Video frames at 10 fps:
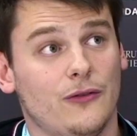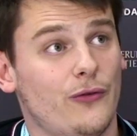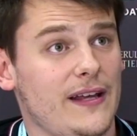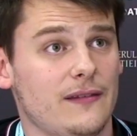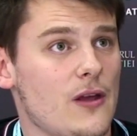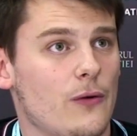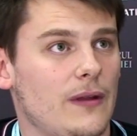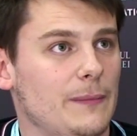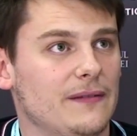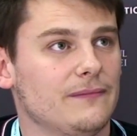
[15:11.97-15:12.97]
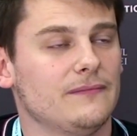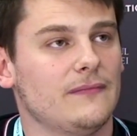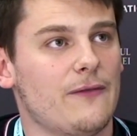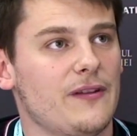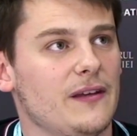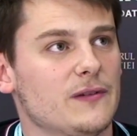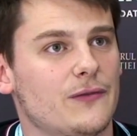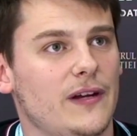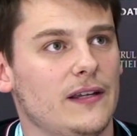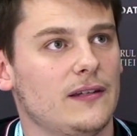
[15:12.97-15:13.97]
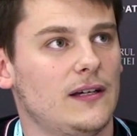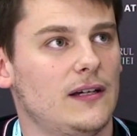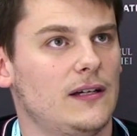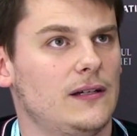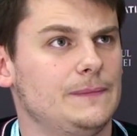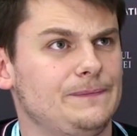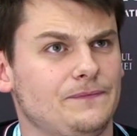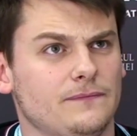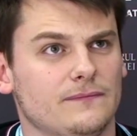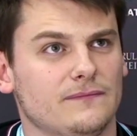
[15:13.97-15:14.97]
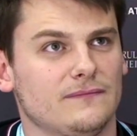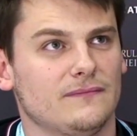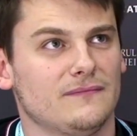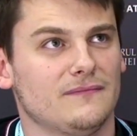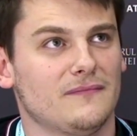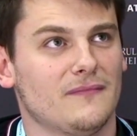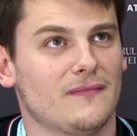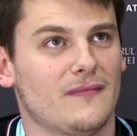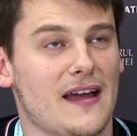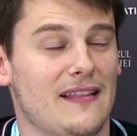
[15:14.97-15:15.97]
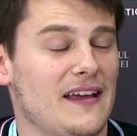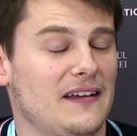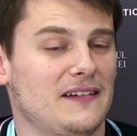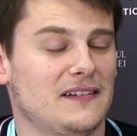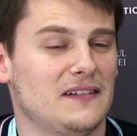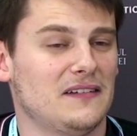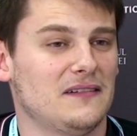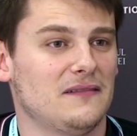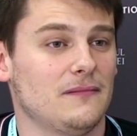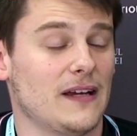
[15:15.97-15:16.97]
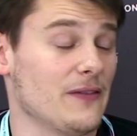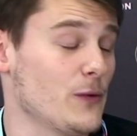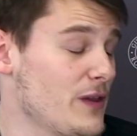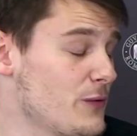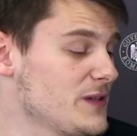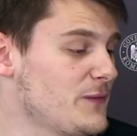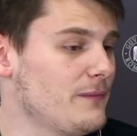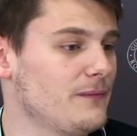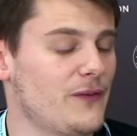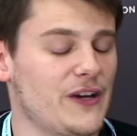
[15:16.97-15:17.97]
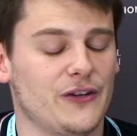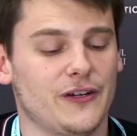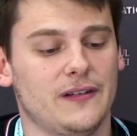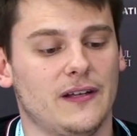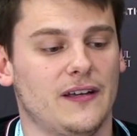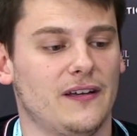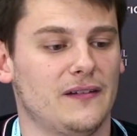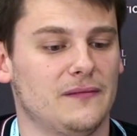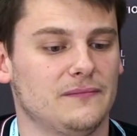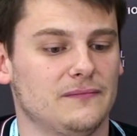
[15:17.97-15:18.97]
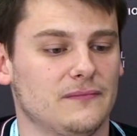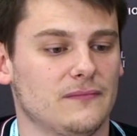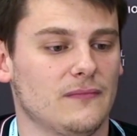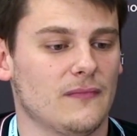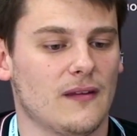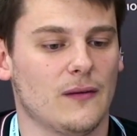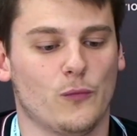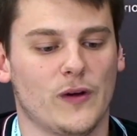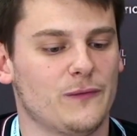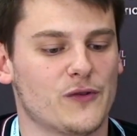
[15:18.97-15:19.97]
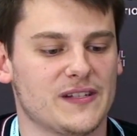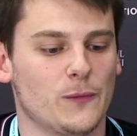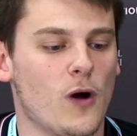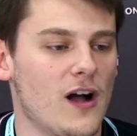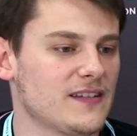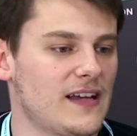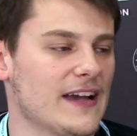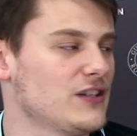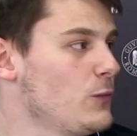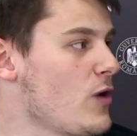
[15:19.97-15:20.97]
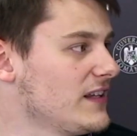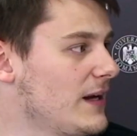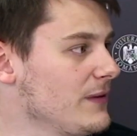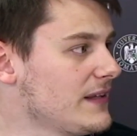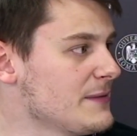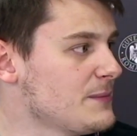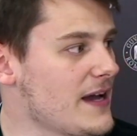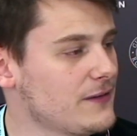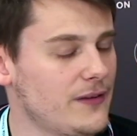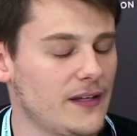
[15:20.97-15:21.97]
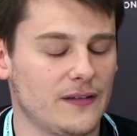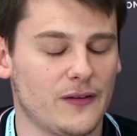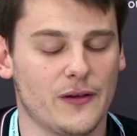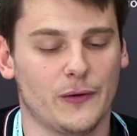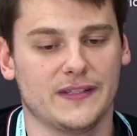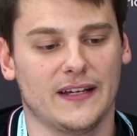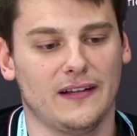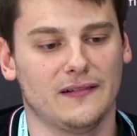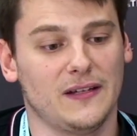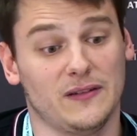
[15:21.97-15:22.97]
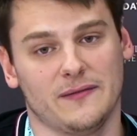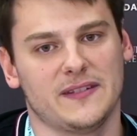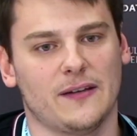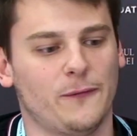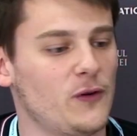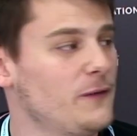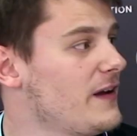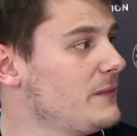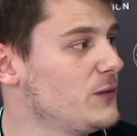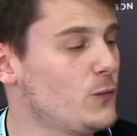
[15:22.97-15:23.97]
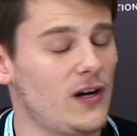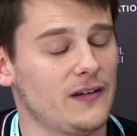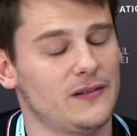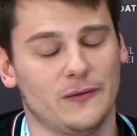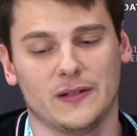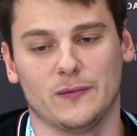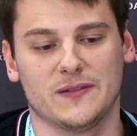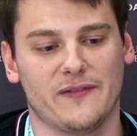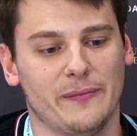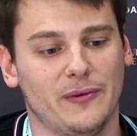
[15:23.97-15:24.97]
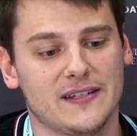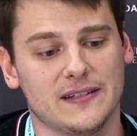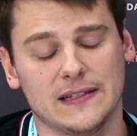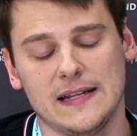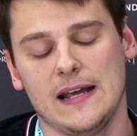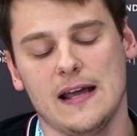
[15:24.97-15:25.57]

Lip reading: Great. No, I mean everything was great. I like again the weather was very good. I went for some walks. I actually walked a couple times back to the hotel, even if it's a 45-minute walk. You know, it was very pleasant.